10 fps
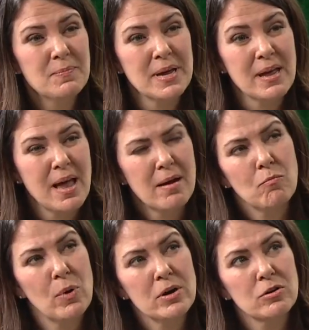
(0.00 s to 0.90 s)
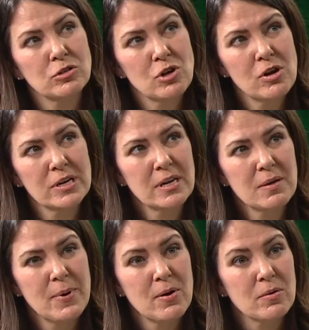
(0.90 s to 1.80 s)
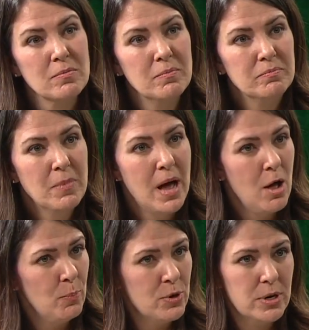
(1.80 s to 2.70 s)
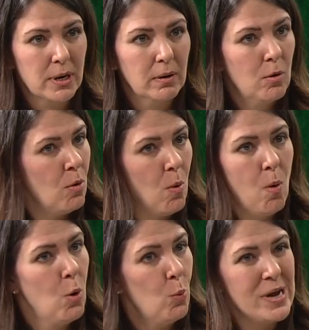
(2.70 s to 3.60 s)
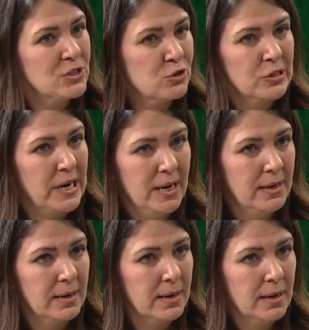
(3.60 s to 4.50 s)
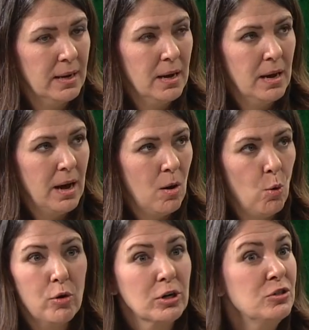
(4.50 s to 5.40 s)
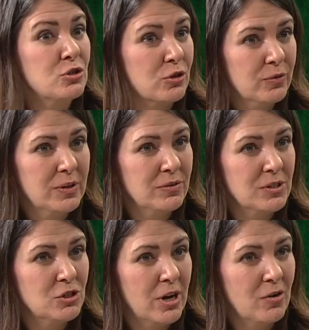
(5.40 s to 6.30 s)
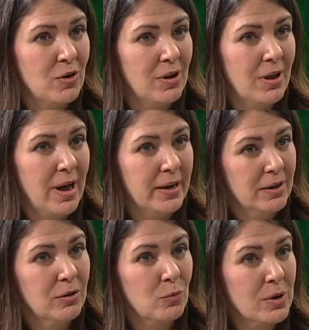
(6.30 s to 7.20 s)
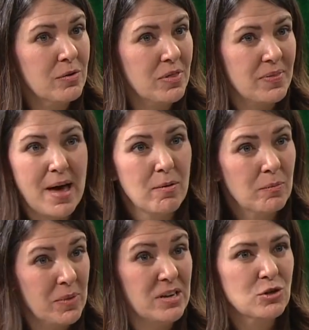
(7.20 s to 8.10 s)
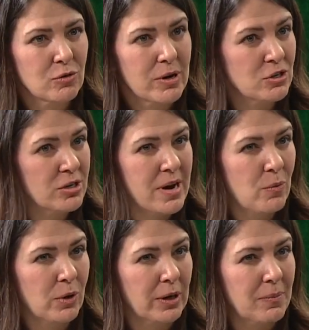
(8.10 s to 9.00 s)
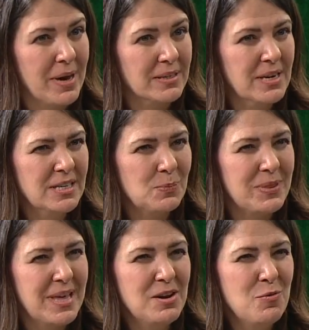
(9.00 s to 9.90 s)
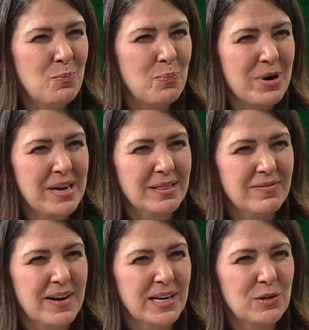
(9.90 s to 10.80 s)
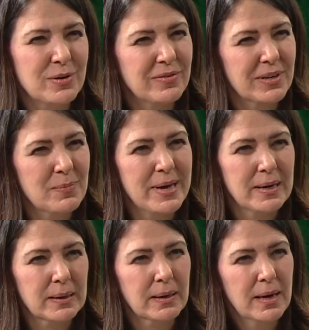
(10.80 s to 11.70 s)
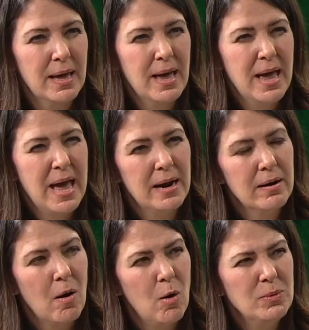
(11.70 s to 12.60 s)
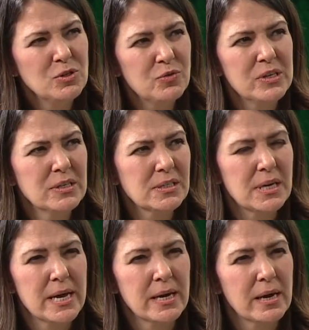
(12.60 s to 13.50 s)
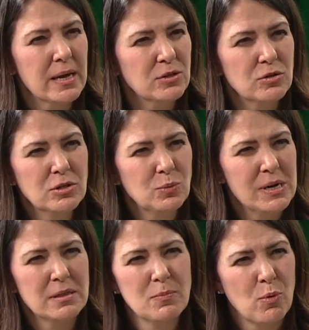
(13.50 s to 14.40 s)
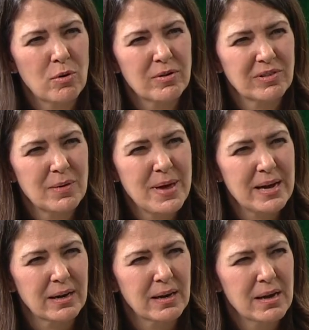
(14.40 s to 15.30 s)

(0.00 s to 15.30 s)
me. And when you're talking about Alberta or Western Canada or Conservatives in general, I can agree that integration and networking makes sense. But then you bring in the factor of Quebec. And it almost feels like as soon as we hit the border of Quebec,